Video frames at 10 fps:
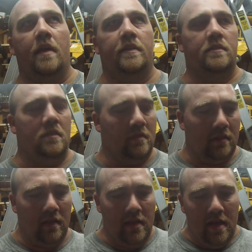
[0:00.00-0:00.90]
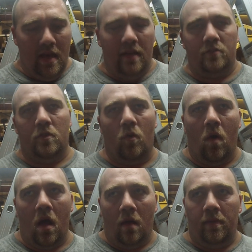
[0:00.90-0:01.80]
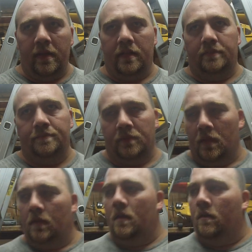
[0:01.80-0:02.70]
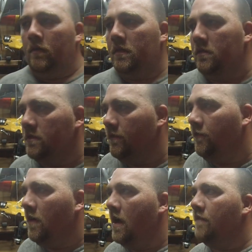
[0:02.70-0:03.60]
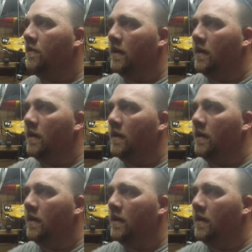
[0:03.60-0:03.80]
And it was real wobbly, and we'd used it forever.